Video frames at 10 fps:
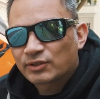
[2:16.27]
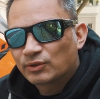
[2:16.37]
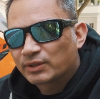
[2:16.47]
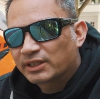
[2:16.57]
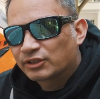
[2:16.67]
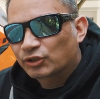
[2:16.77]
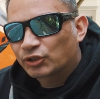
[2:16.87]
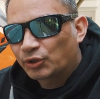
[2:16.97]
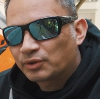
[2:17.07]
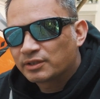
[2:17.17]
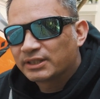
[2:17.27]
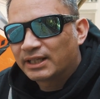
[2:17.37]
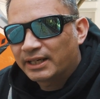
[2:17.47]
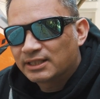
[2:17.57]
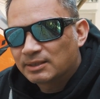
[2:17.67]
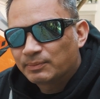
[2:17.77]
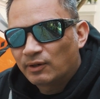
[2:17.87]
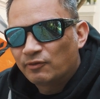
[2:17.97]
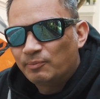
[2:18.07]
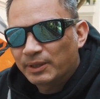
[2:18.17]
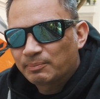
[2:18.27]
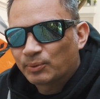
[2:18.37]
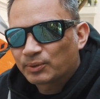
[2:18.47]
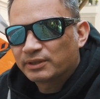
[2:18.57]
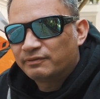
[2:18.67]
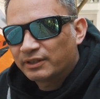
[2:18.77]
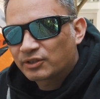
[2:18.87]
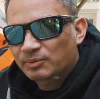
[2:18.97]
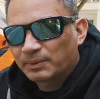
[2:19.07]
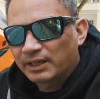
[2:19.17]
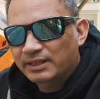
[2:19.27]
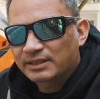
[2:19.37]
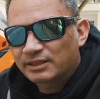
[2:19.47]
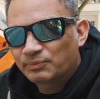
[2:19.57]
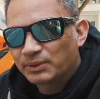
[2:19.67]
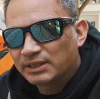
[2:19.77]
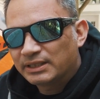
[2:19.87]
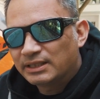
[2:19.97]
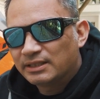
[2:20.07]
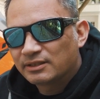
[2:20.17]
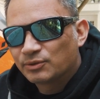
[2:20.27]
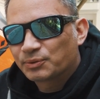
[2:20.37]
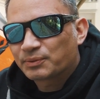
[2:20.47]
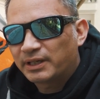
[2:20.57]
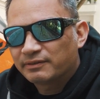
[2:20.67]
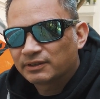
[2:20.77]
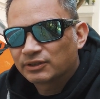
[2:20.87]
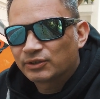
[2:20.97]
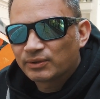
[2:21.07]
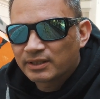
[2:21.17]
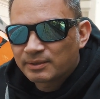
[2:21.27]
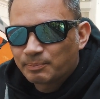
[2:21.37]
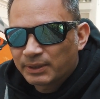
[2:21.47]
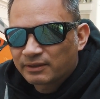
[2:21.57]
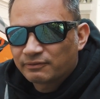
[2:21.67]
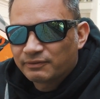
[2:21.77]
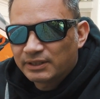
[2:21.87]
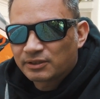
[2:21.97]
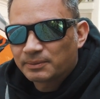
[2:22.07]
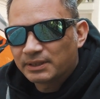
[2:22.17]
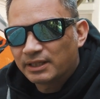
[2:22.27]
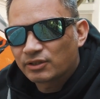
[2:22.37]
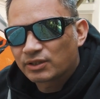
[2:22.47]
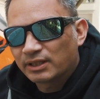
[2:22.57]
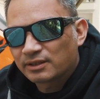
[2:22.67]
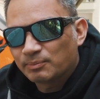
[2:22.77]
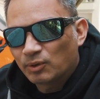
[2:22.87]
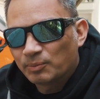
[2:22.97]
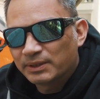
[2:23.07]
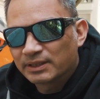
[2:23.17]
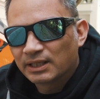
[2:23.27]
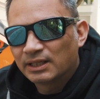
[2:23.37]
looking at the current lineup of big bore adventure bikes, there really is no rival to this big V-twin engine at the moment.